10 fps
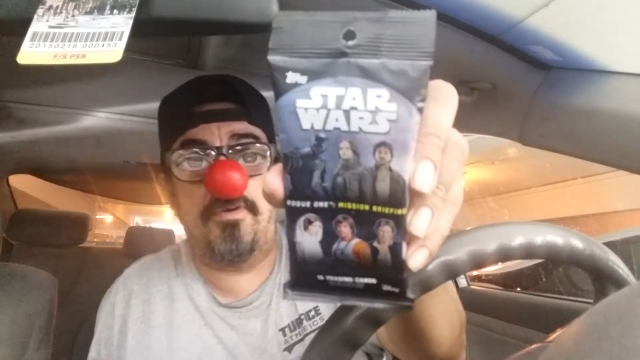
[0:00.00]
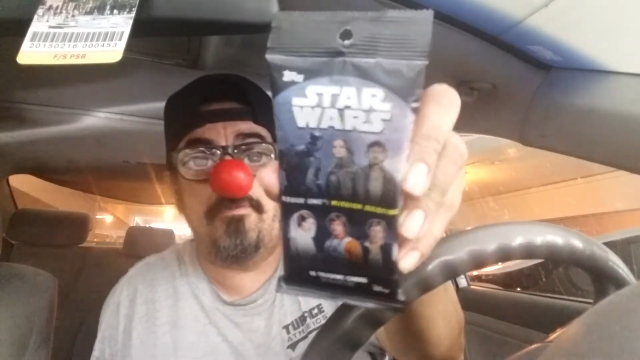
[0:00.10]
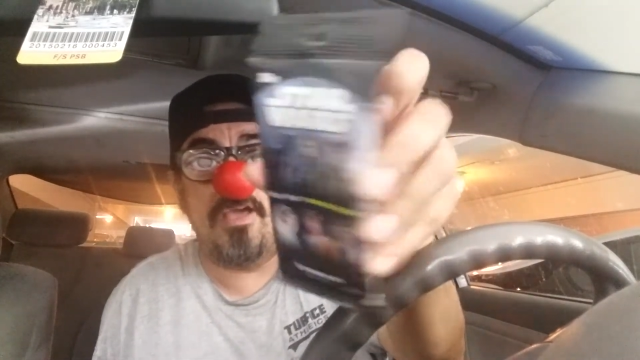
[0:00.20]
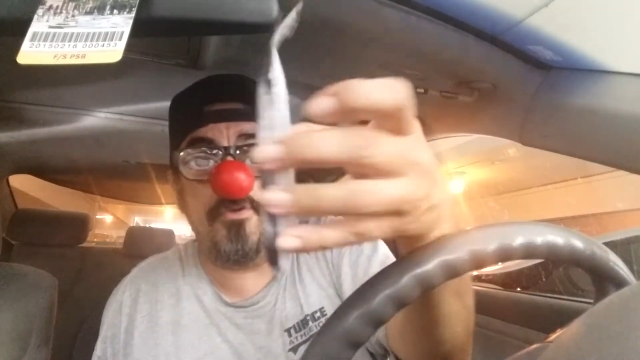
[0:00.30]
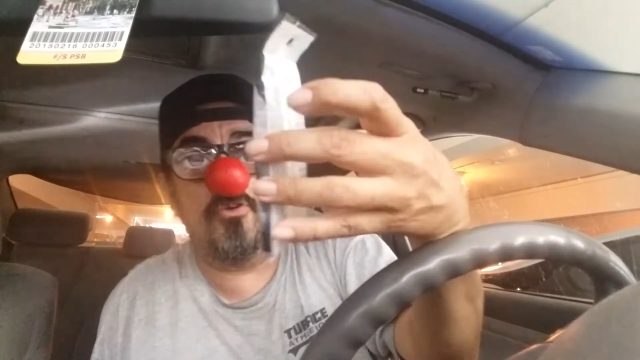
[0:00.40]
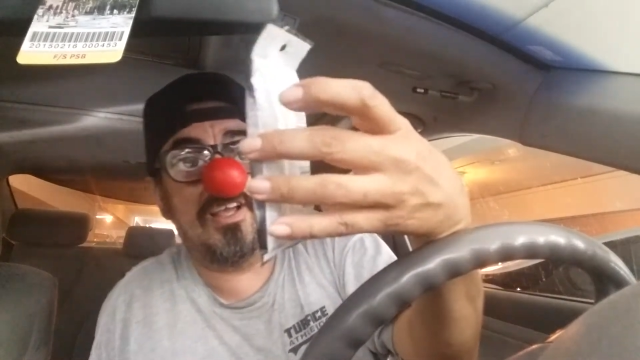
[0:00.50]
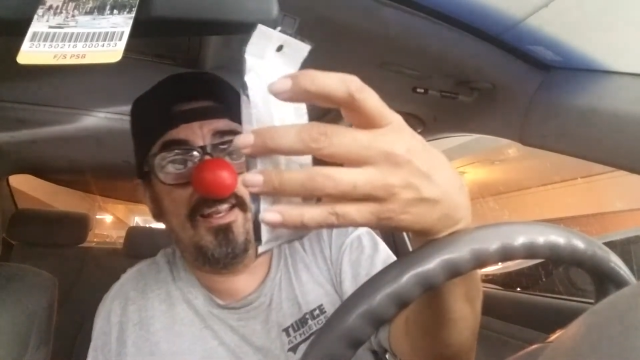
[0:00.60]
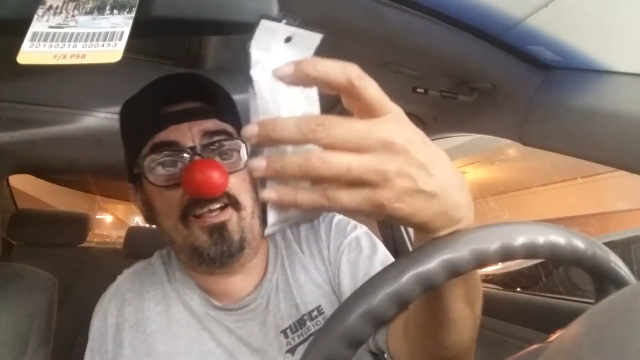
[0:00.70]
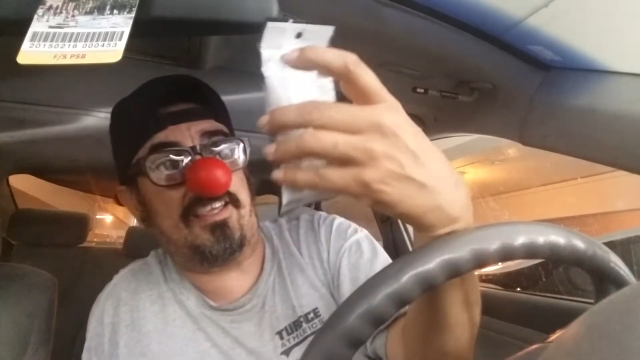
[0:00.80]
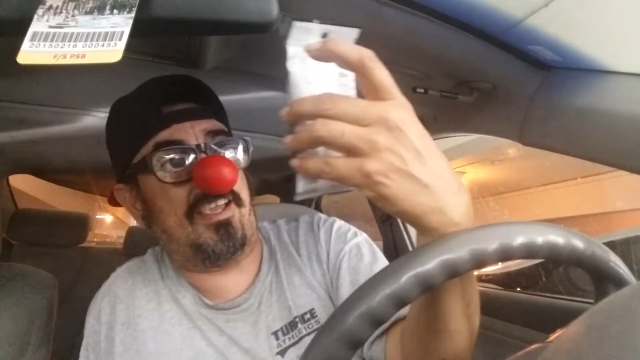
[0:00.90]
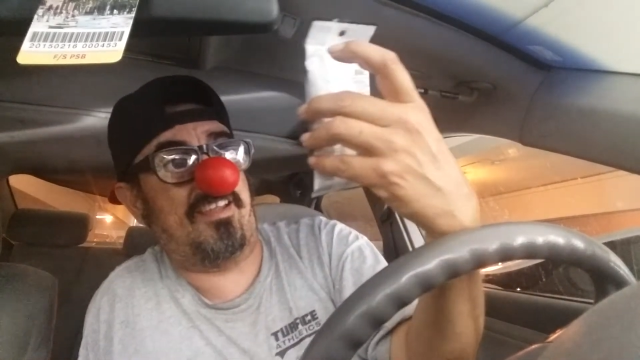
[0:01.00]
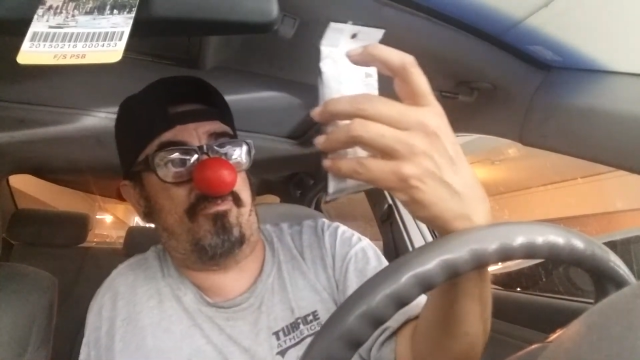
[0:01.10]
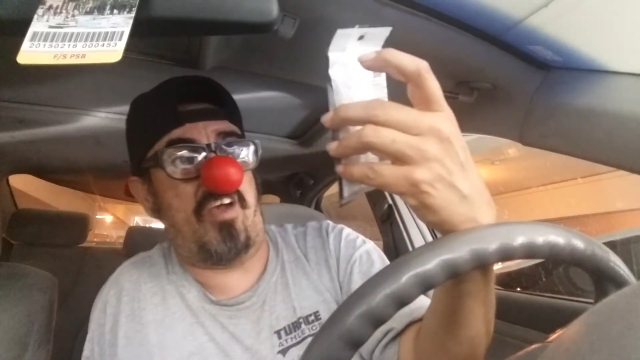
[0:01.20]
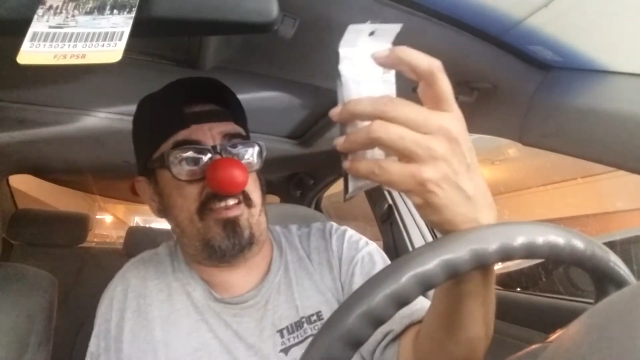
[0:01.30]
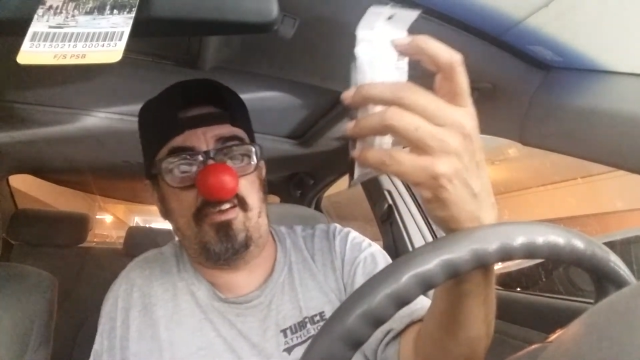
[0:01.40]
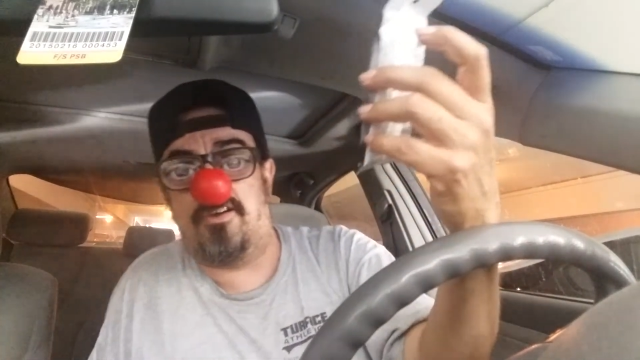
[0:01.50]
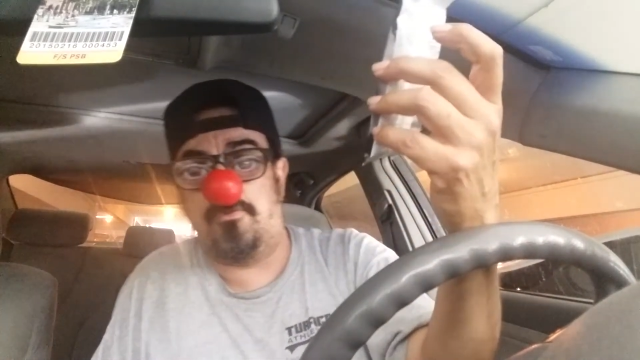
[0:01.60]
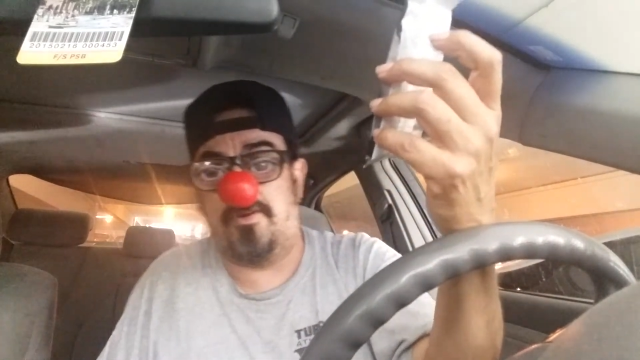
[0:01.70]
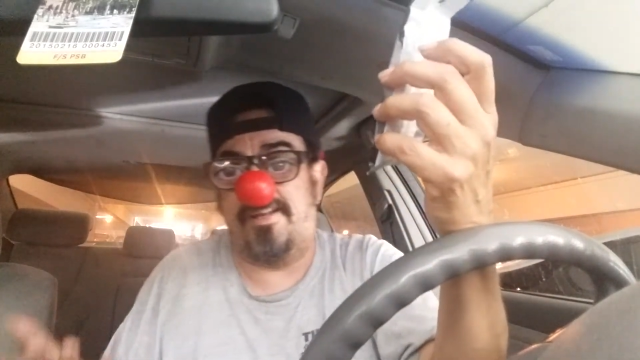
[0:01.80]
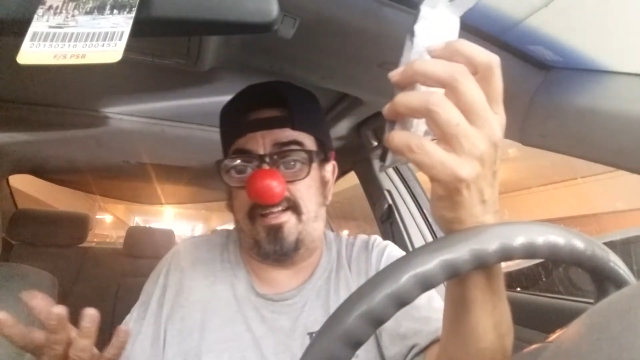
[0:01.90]
but maybe we'll get lucky and find
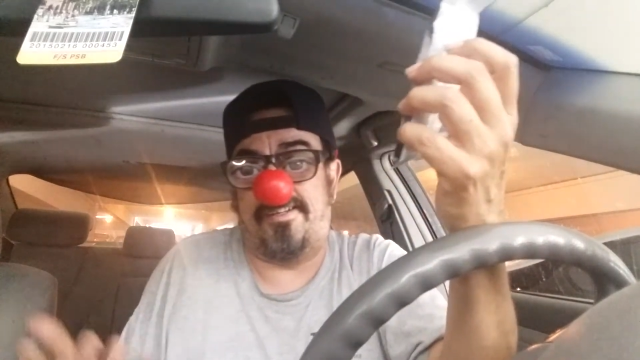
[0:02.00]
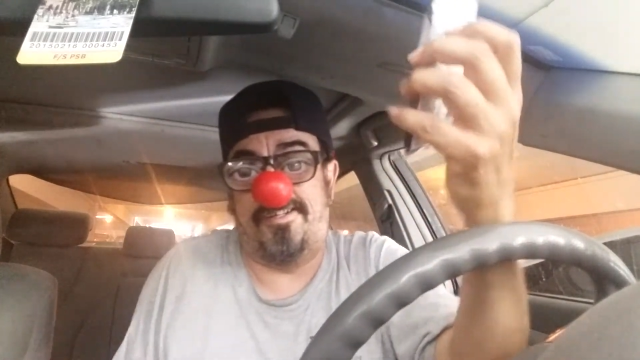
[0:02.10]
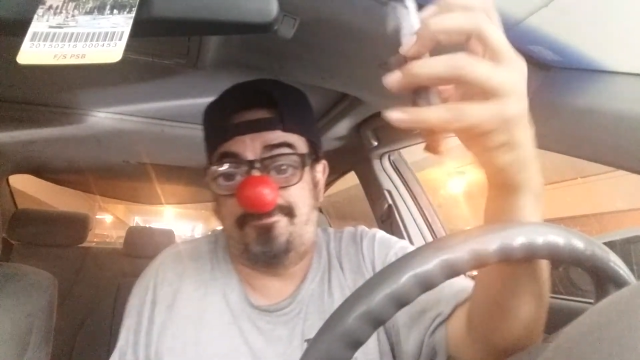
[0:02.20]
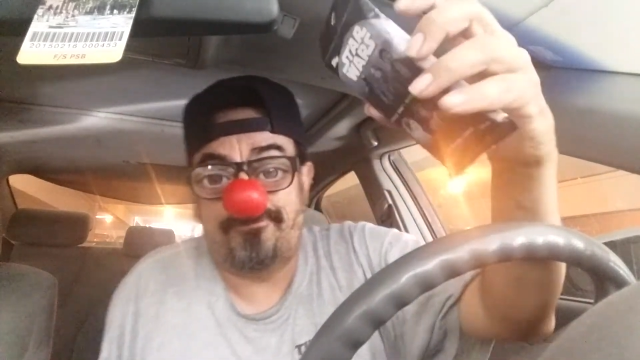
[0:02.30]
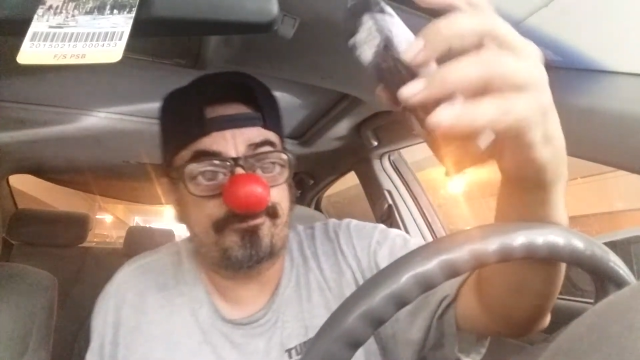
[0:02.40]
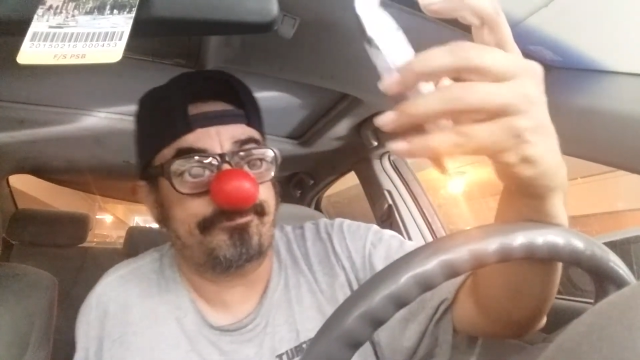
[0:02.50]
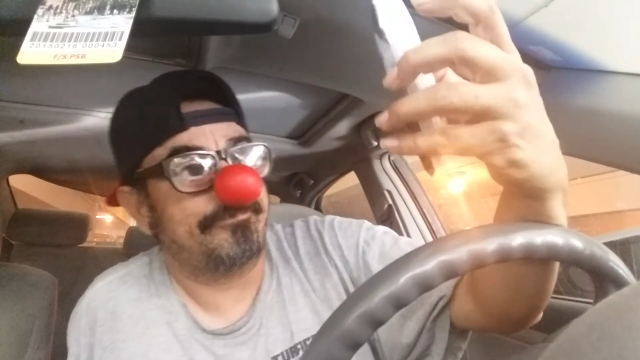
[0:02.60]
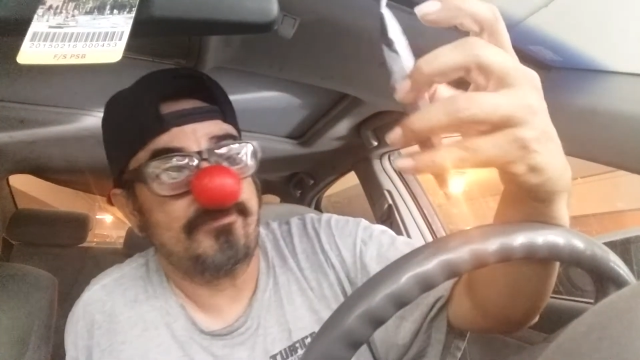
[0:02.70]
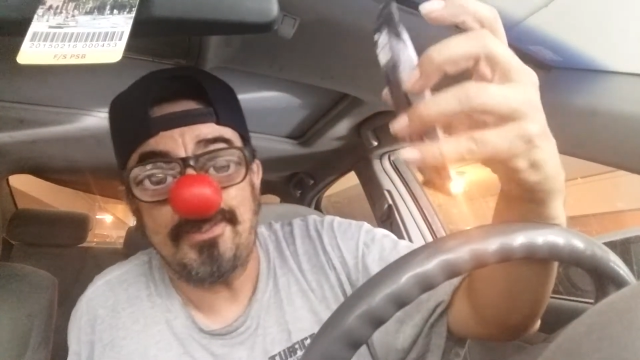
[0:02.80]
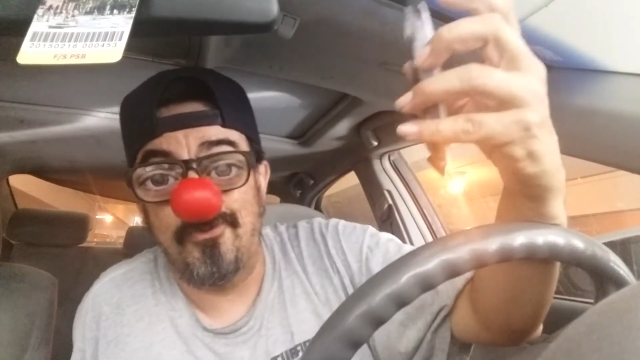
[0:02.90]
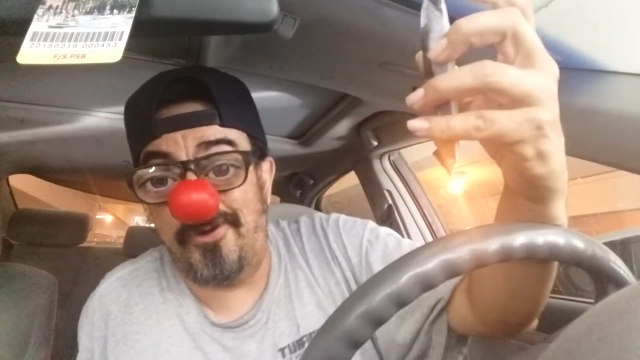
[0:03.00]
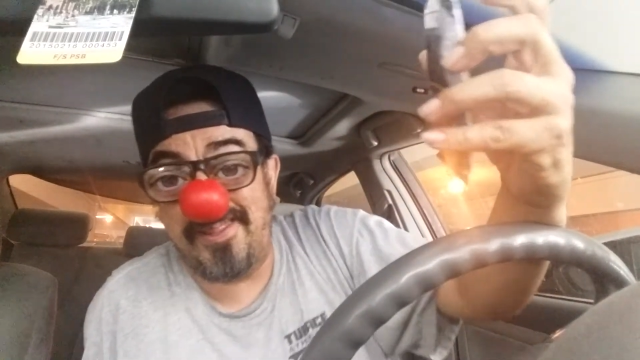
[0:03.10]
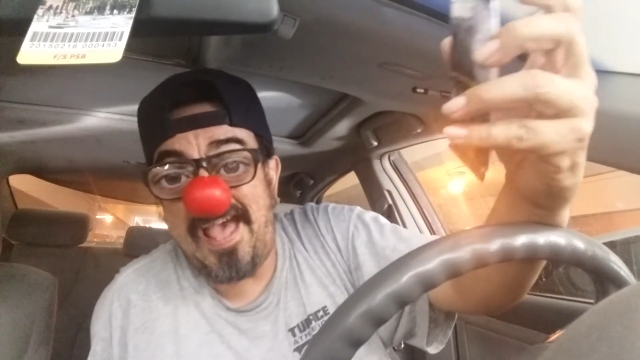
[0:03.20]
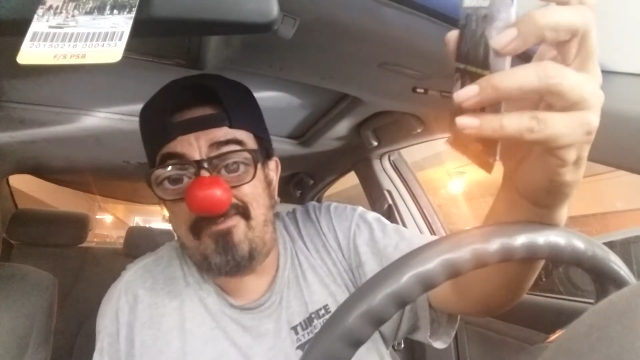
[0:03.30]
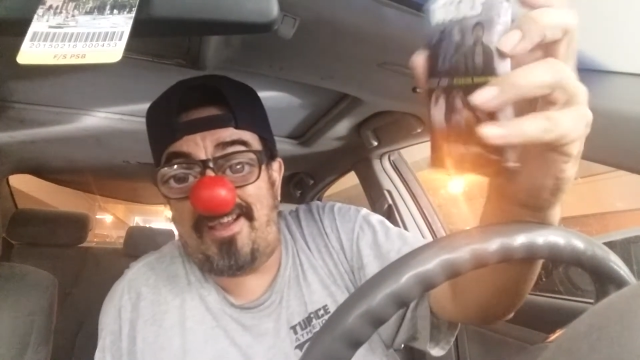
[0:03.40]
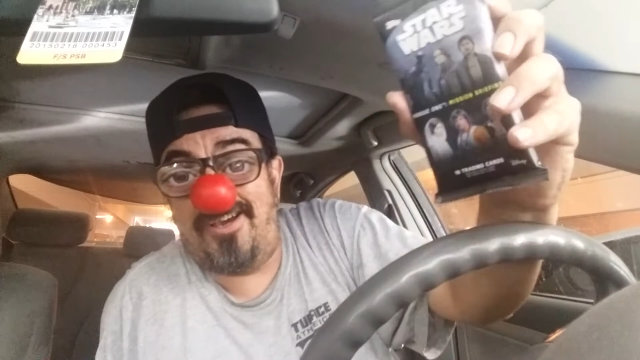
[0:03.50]
out what do they have,